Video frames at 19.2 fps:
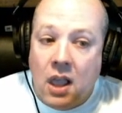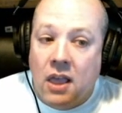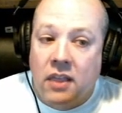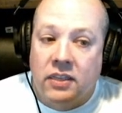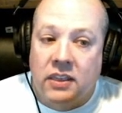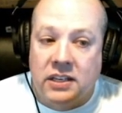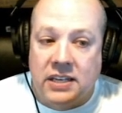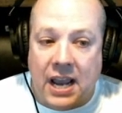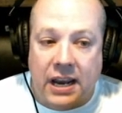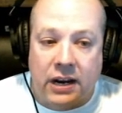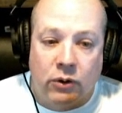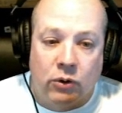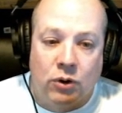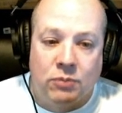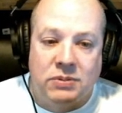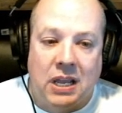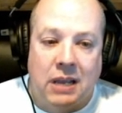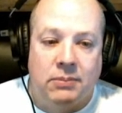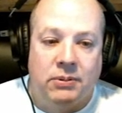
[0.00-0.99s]
The dining
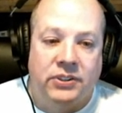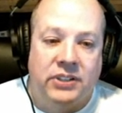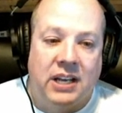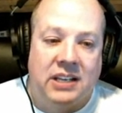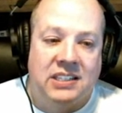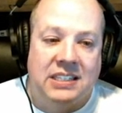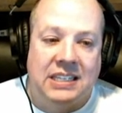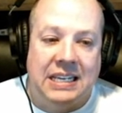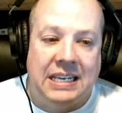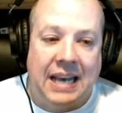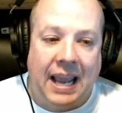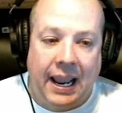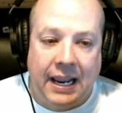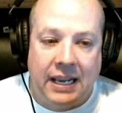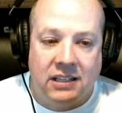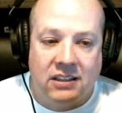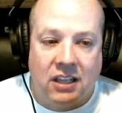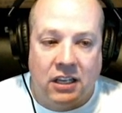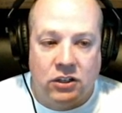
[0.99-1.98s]
room table does seat
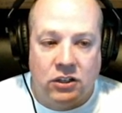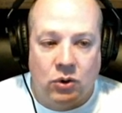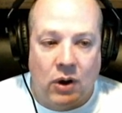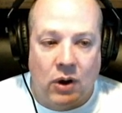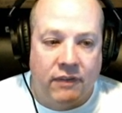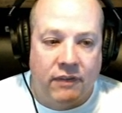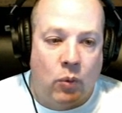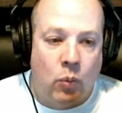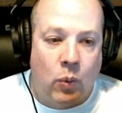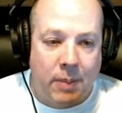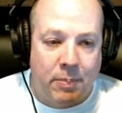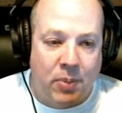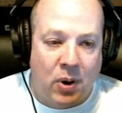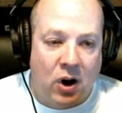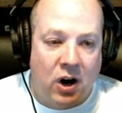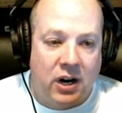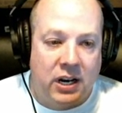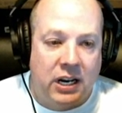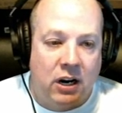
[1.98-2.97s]
eight. They do have a wet
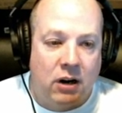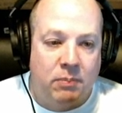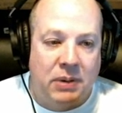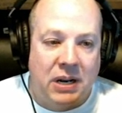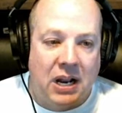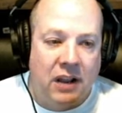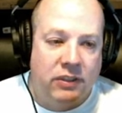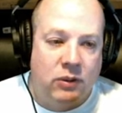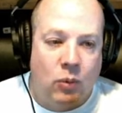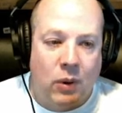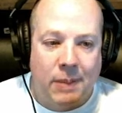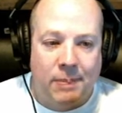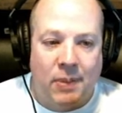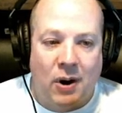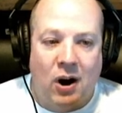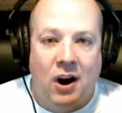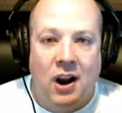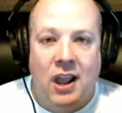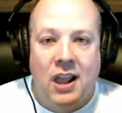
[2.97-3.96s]
bar in here. Behind the wet
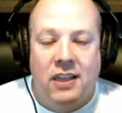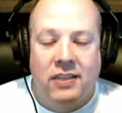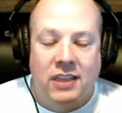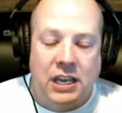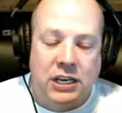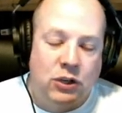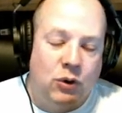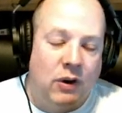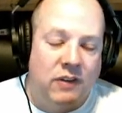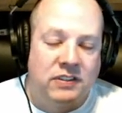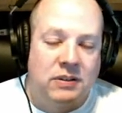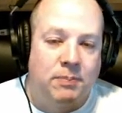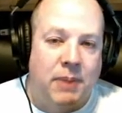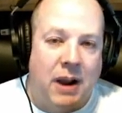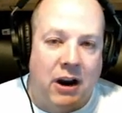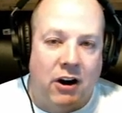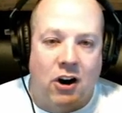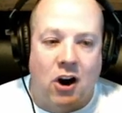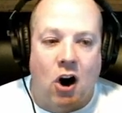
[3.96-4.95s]
bar, they do have some
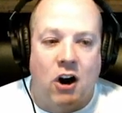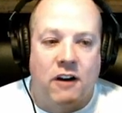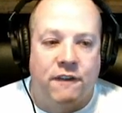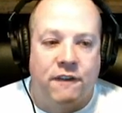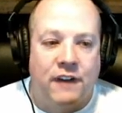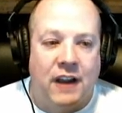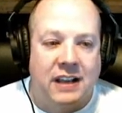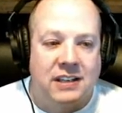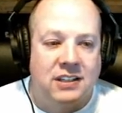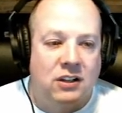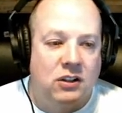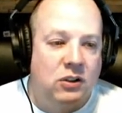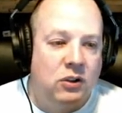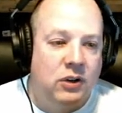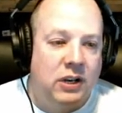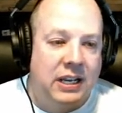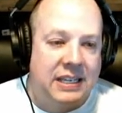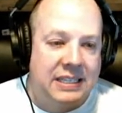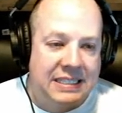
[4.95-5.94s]
pirate artifacts,
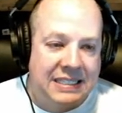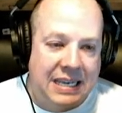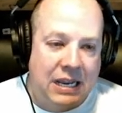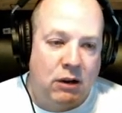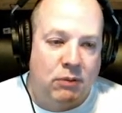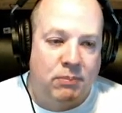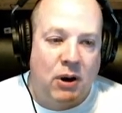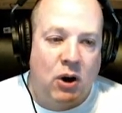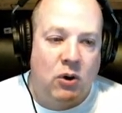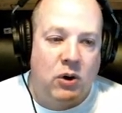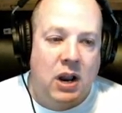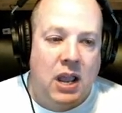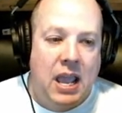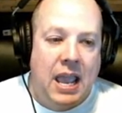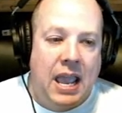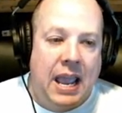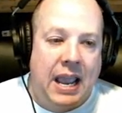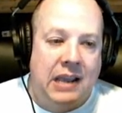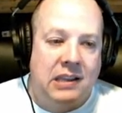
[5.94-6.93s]
including a sailboat
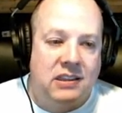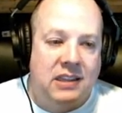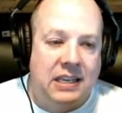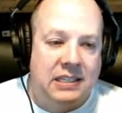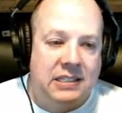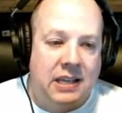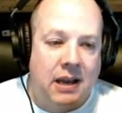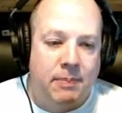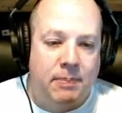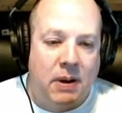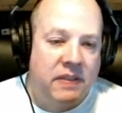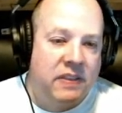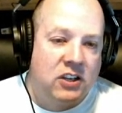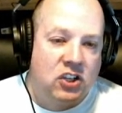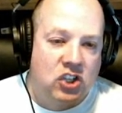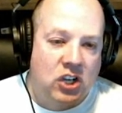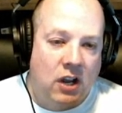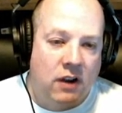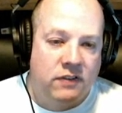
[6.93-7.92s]
and things up on the
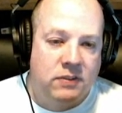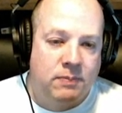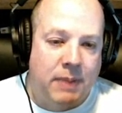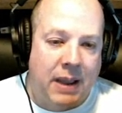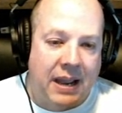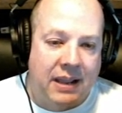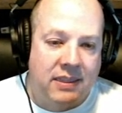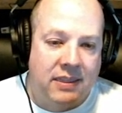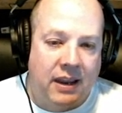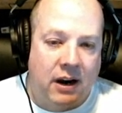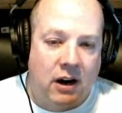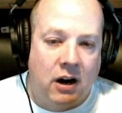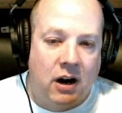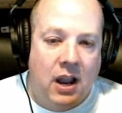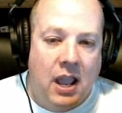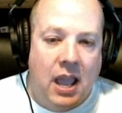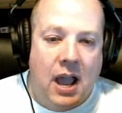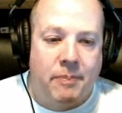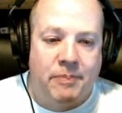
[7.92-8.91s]
shelves back there.
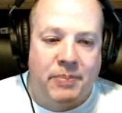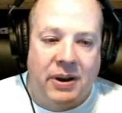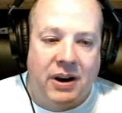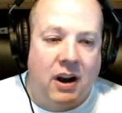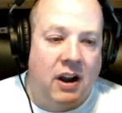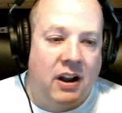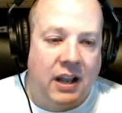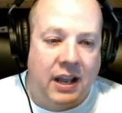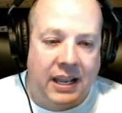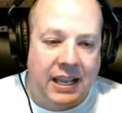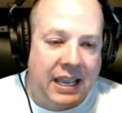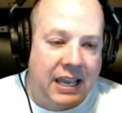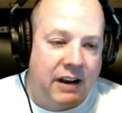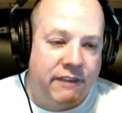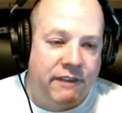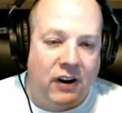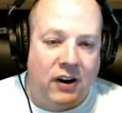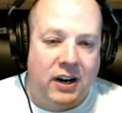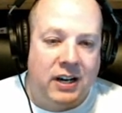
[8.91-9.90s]
But again, a
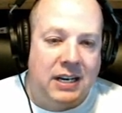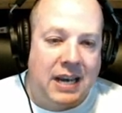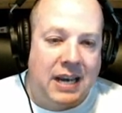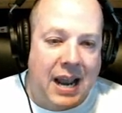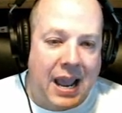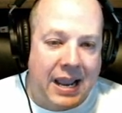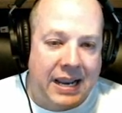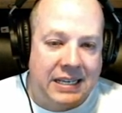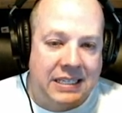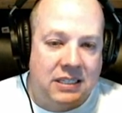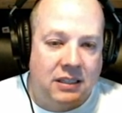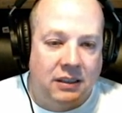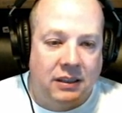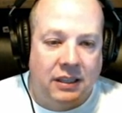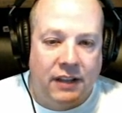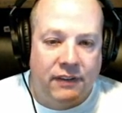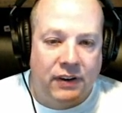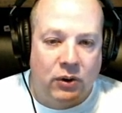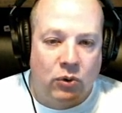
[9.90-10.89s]
very nice
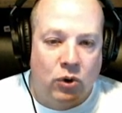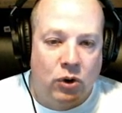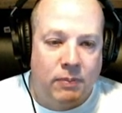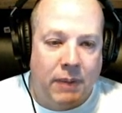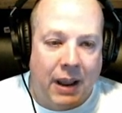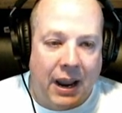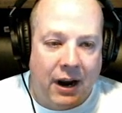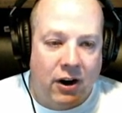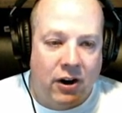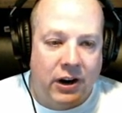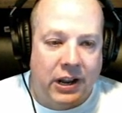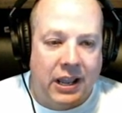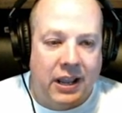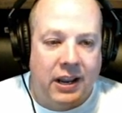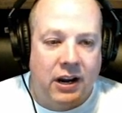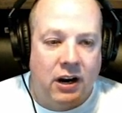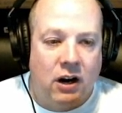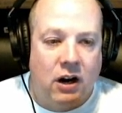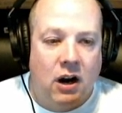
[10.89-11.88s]
living room area
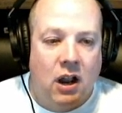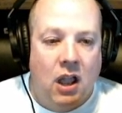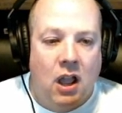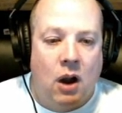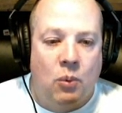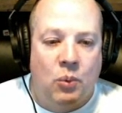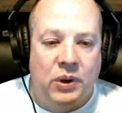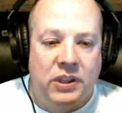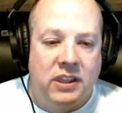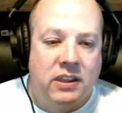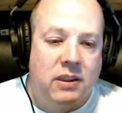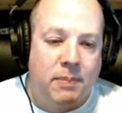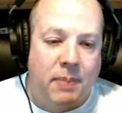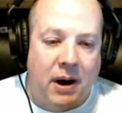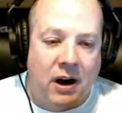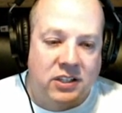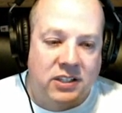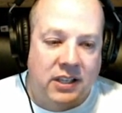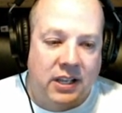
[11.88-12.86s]
here within the
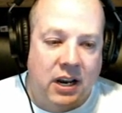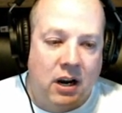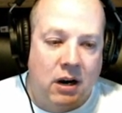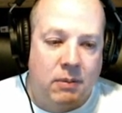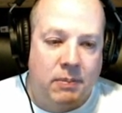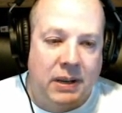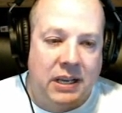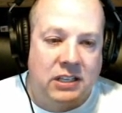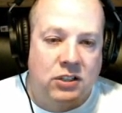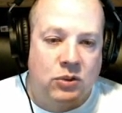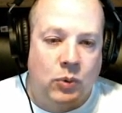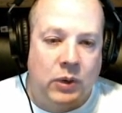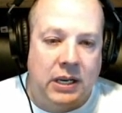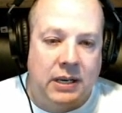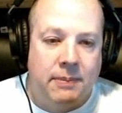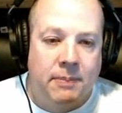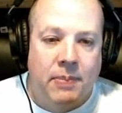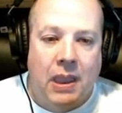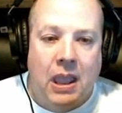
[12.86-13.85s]
Pirates of the Caribbean
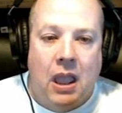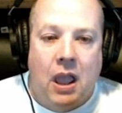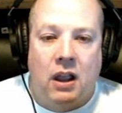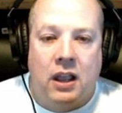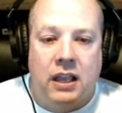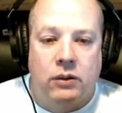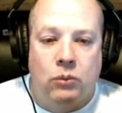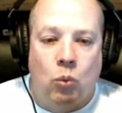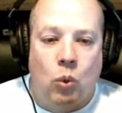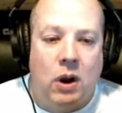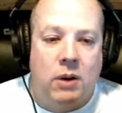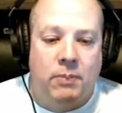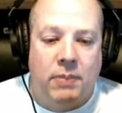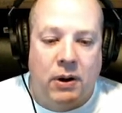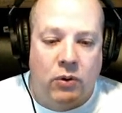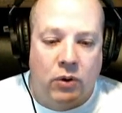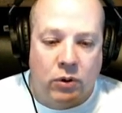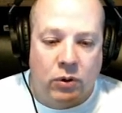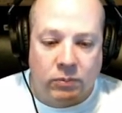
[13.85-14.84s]
suite. In one
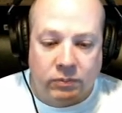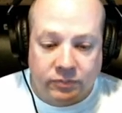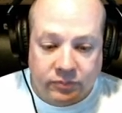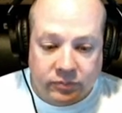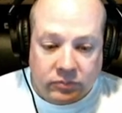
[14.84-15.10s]
bedroom,